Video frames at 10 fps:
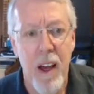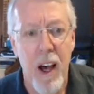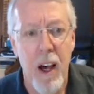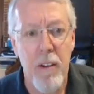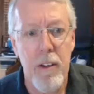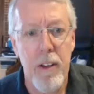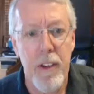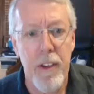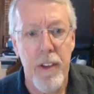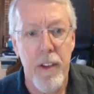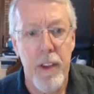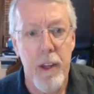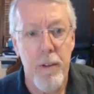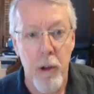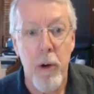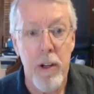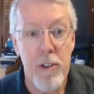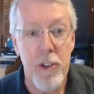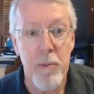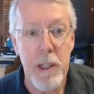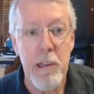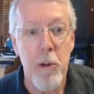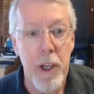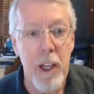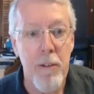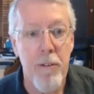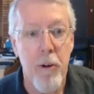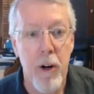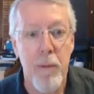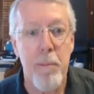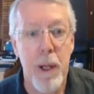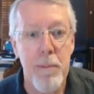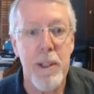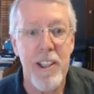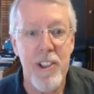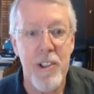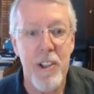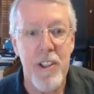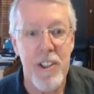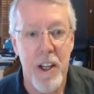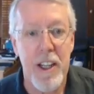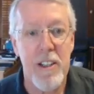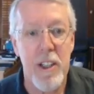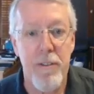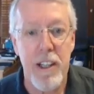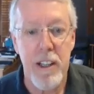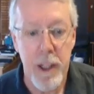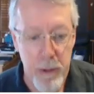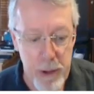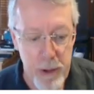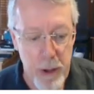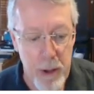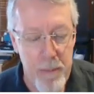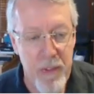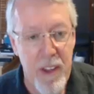The lawyer should be looking for a published scientific literature